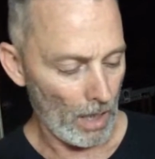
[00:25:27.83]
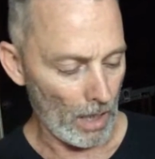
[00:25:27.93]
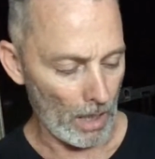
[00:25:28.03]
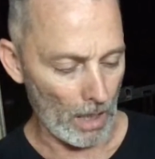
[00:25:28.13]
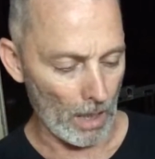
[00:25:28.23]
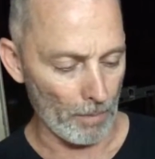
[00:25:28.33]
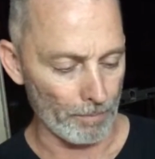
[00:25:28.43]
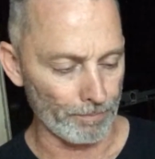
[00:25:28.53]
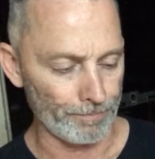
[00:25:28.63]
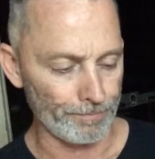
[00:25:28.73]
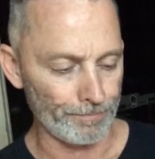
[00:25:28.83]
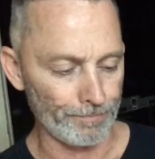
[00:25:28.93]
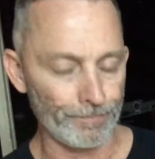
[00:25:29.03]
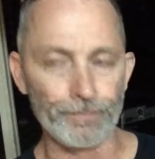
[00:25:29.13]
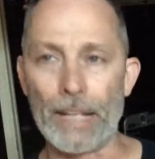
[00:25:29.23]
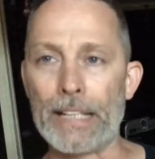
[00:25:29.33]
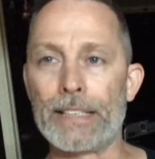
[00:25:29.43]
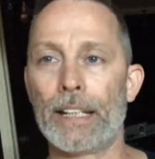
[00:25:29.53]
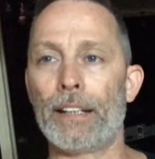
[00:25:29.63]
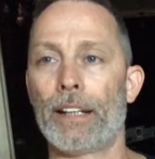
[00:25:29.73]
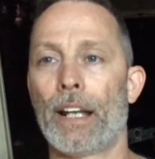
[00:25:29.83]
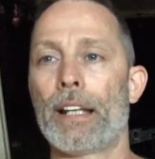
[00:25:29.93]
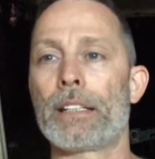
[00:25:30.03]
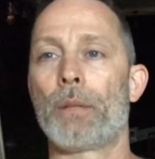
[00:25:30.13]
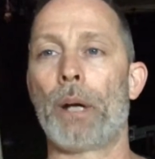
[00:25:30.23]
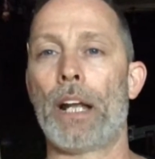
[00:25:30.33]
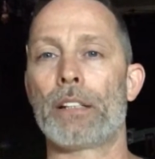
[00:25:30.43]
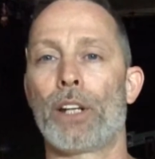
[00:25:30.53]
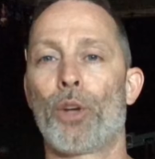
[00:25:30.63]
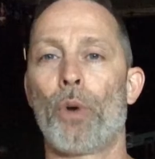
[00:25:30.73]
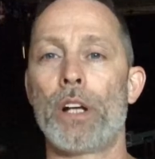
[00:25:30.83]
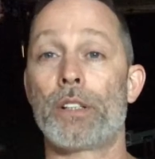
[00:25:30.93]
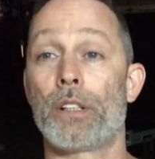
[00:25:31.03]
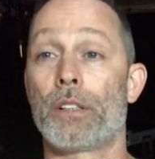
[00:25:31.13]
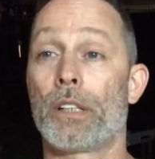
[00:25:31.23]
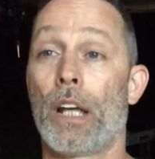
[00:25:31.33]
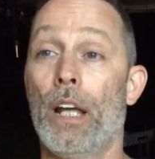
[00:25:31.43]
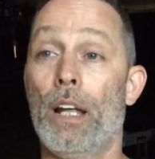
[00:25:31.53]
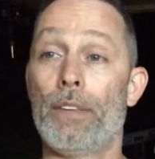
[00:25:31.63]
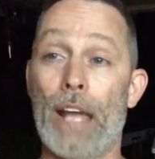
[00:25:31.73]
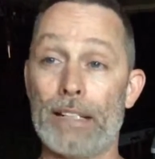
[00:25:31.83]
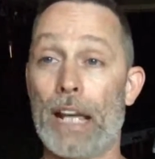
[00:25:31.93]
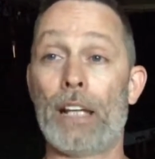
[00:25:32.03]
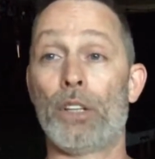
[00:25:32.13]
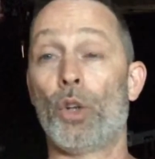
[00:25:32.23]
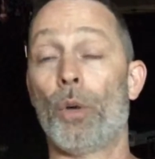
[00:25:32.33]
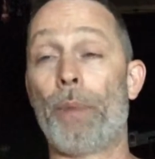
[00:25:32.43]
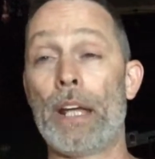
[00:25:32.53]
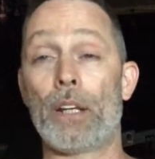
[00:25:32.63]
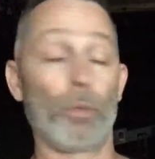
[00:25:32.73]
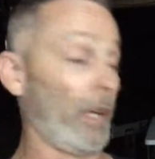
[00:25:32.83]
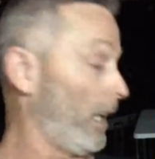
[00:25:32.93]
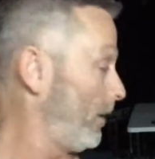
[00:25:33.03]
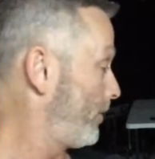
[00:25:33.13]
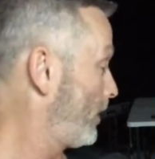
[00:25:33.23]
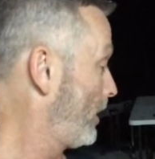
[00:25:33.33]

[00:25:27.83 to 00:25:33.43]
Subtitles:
That's it. Unless anybody has any questions. That's how you do a bacon weave.